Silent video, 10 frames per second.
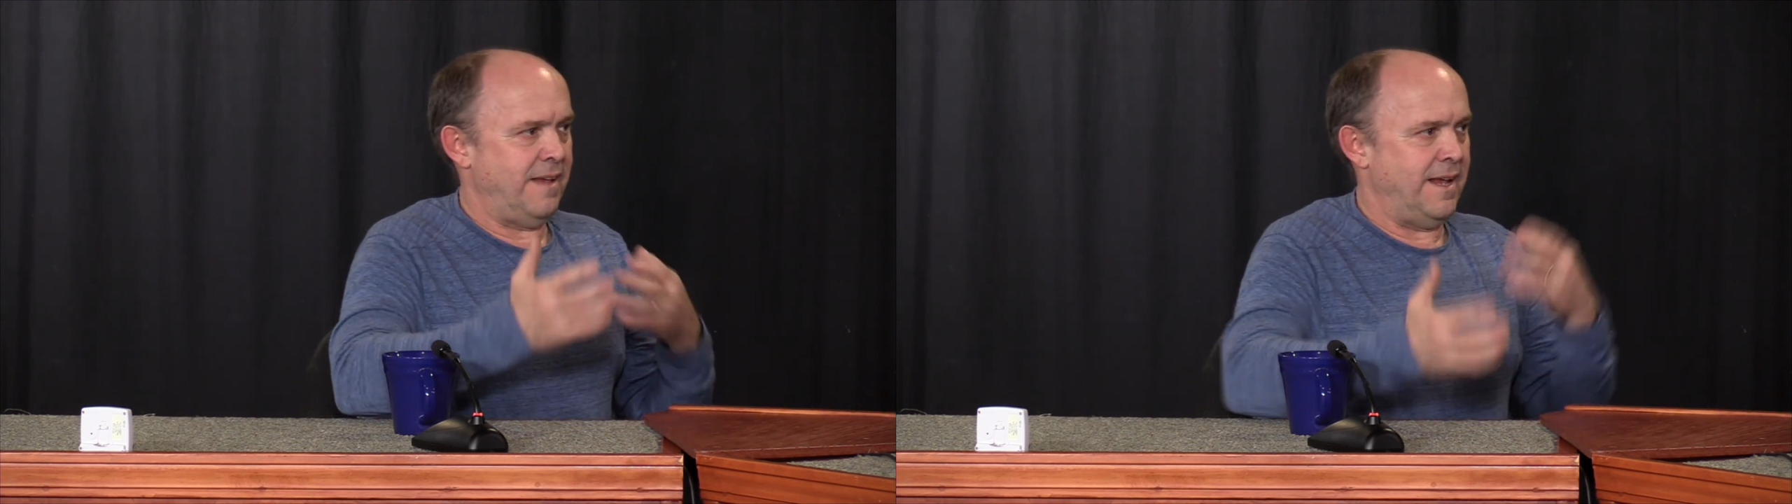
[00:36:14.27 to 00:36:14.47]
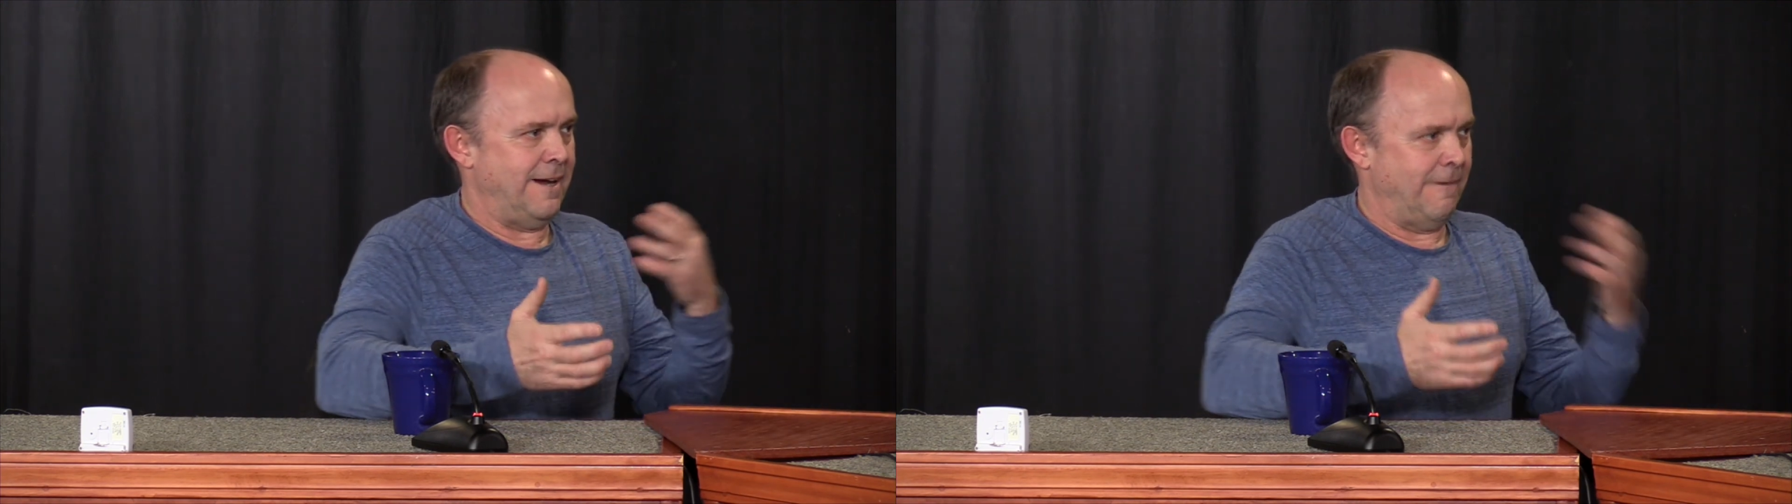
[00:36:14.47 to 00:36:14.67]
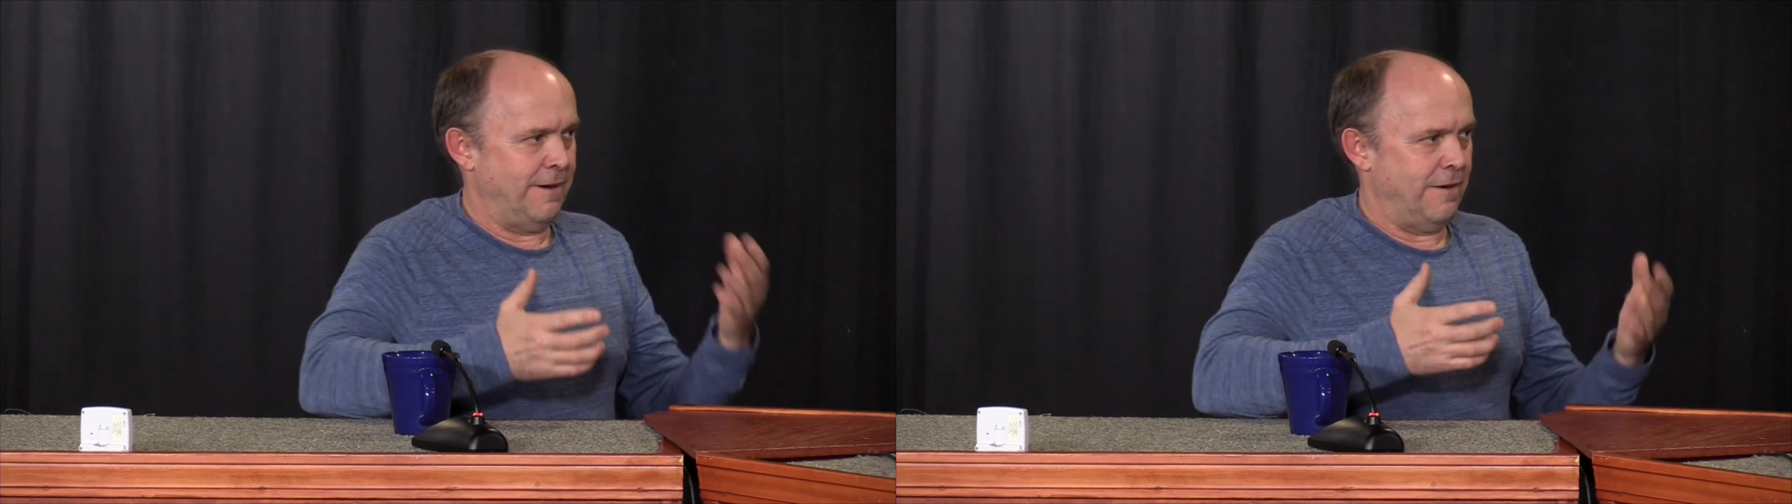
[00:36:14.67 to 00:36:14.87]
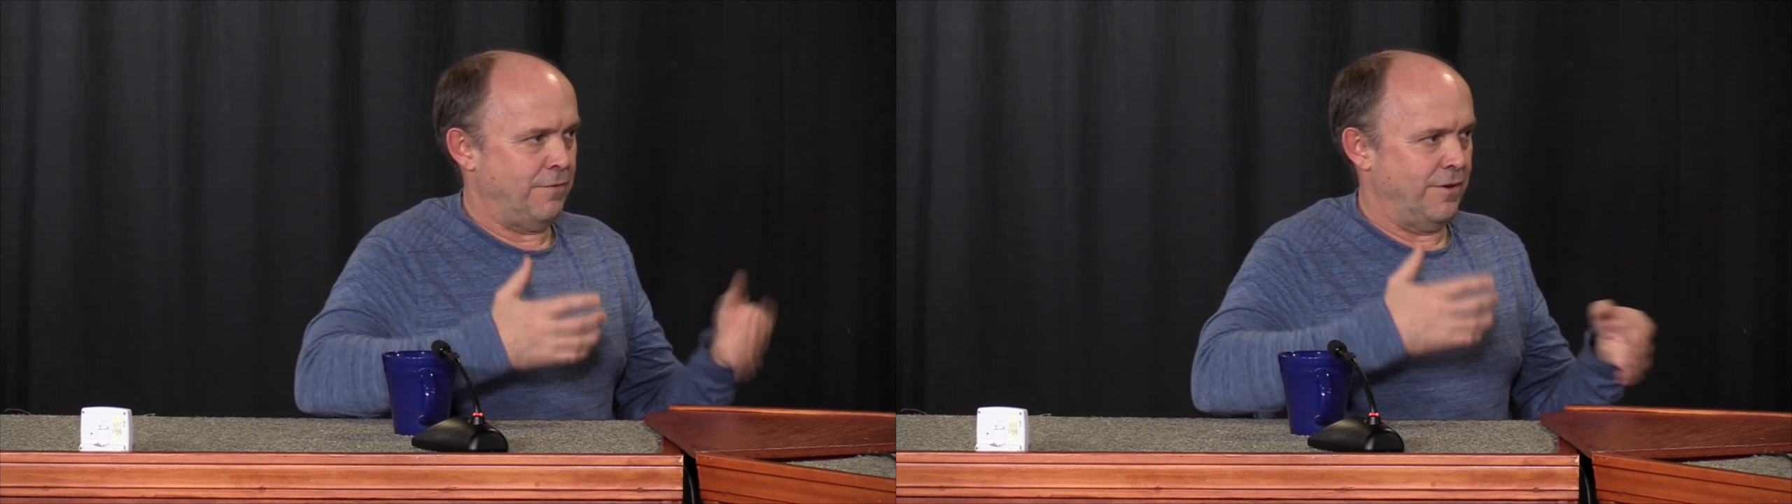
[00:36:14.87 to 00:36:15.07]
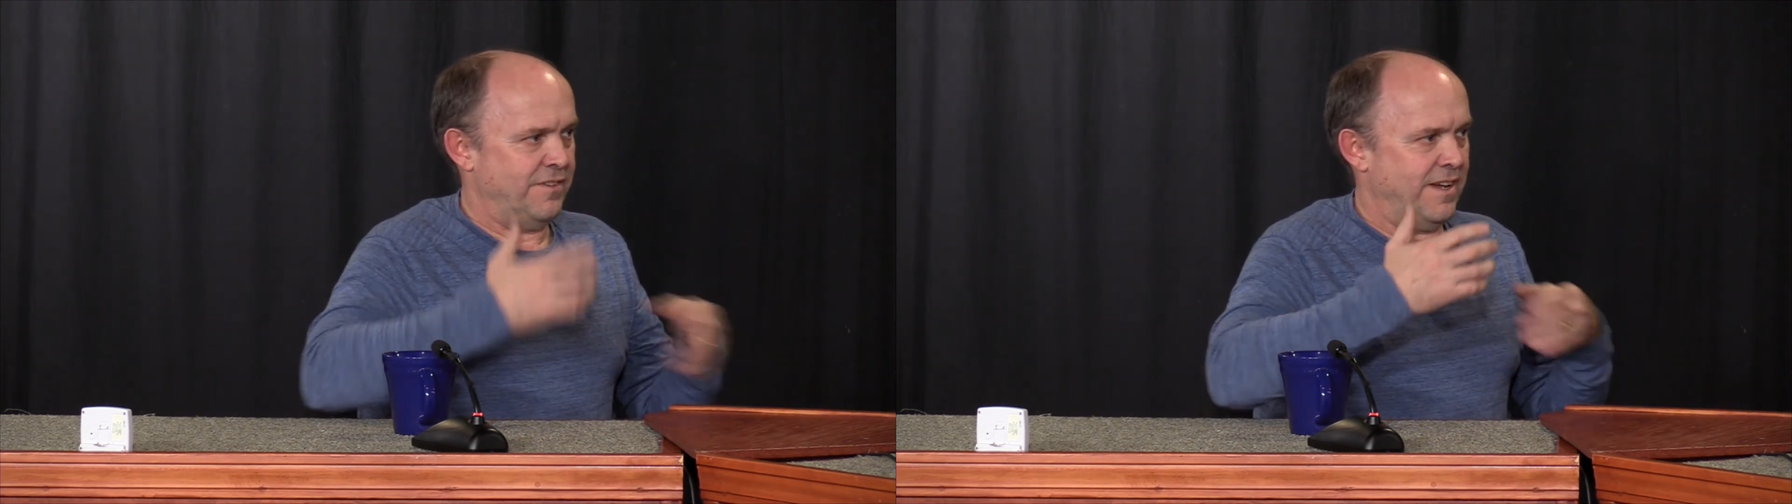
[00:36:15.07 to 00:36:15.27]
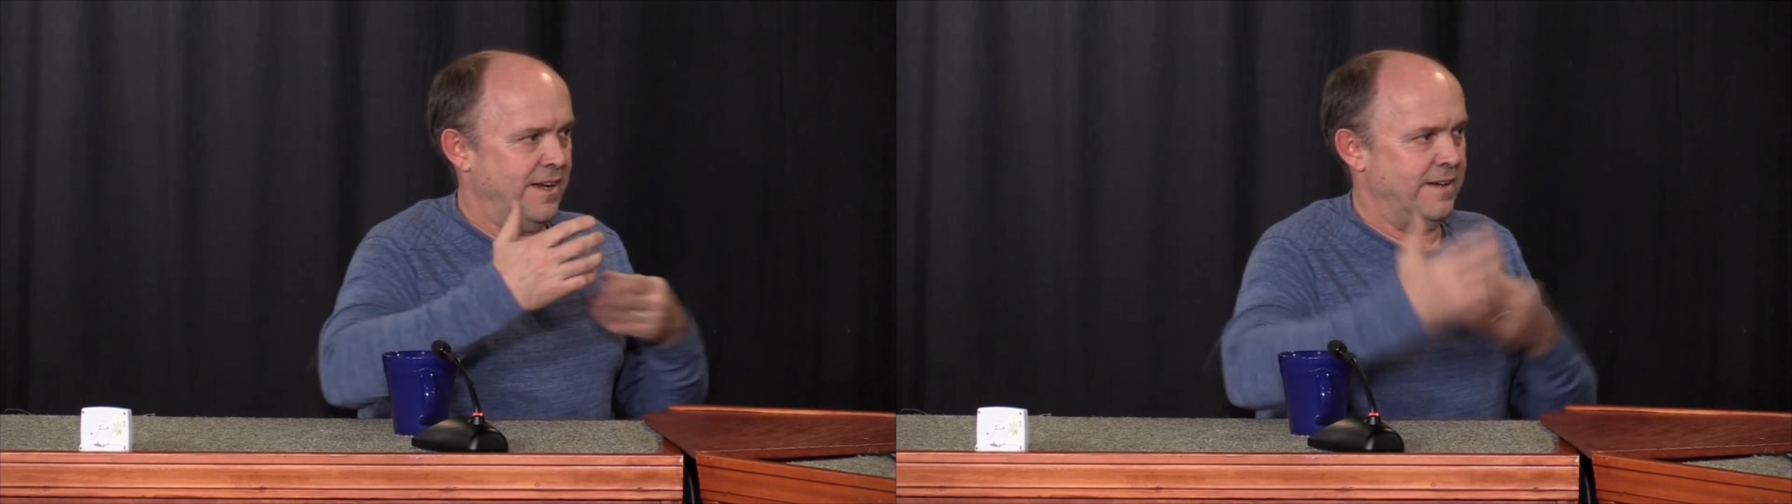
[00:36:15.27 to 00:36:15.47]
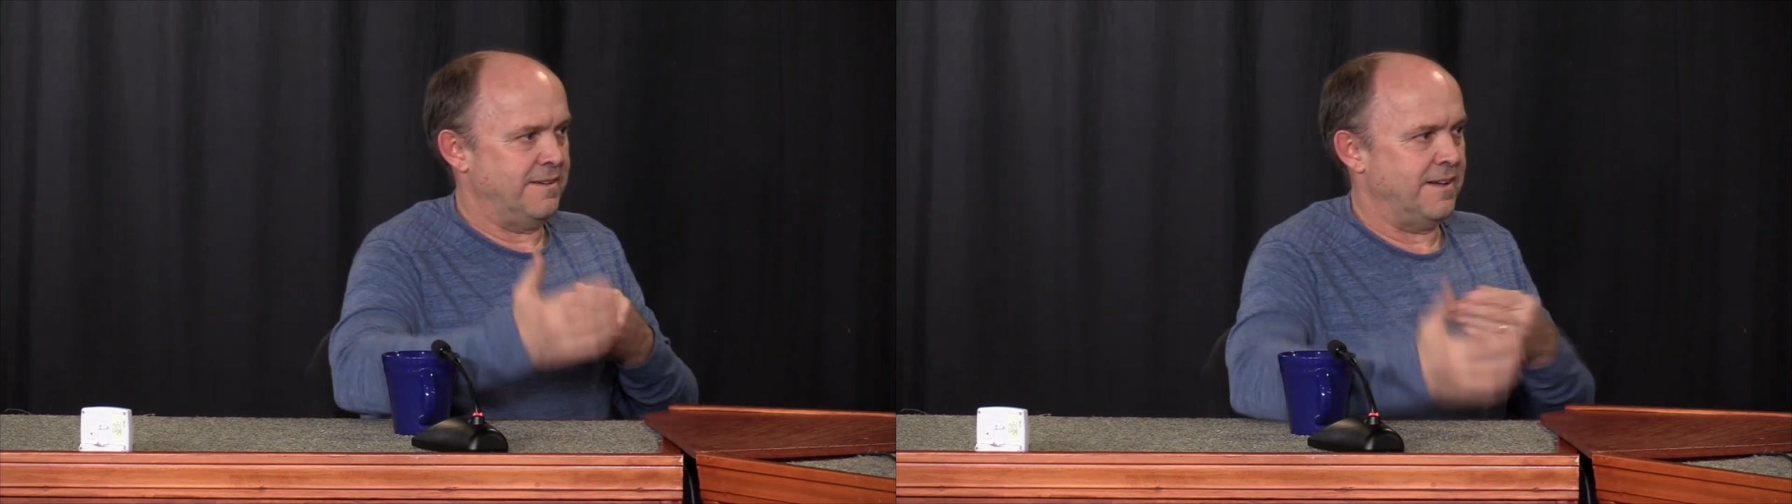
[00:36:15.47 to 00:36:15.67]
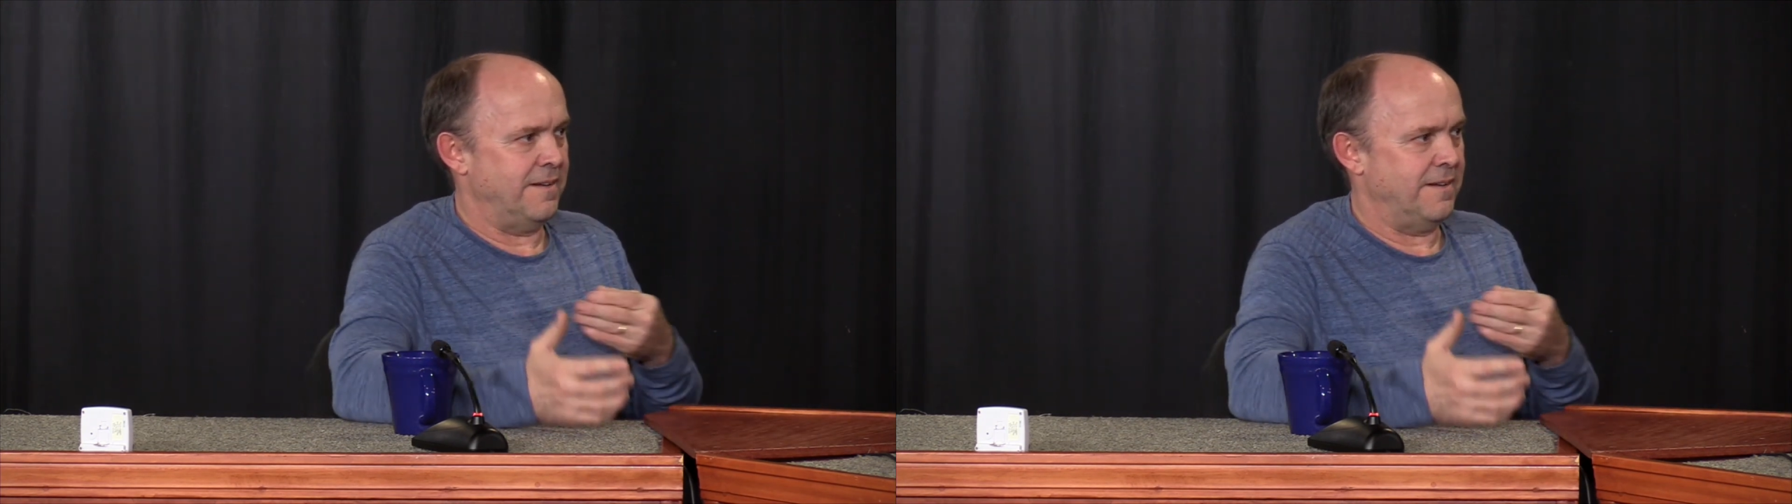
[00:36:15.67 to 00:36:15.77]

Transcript: area for its hunting